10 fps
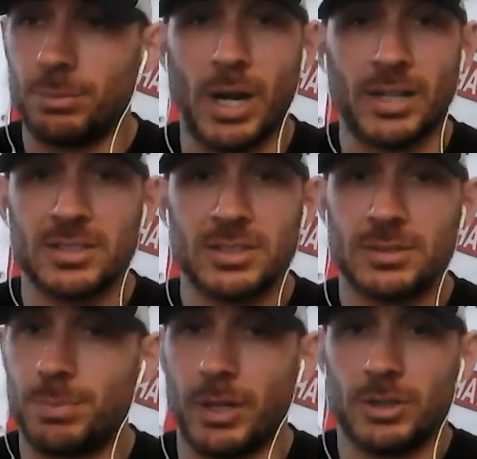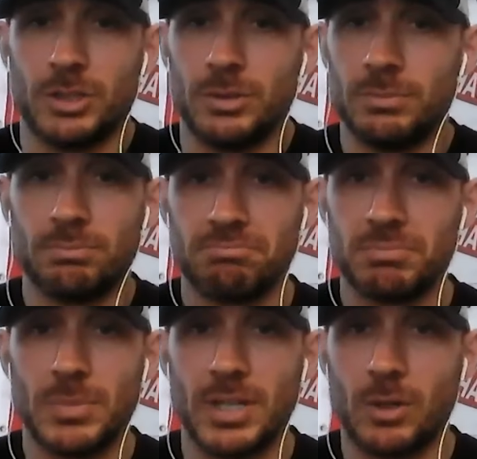practice parachute
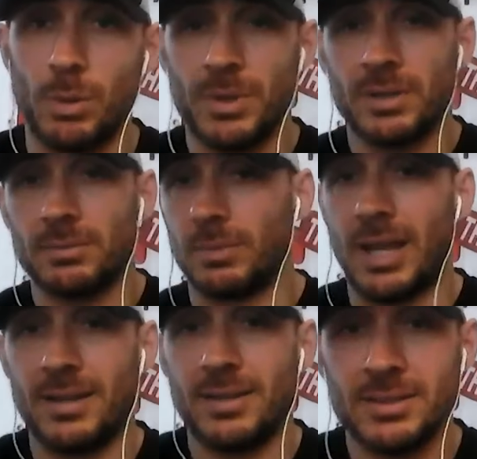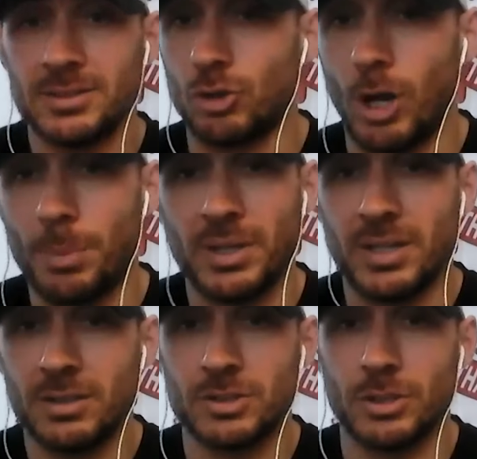equipment, landing and dropping gear.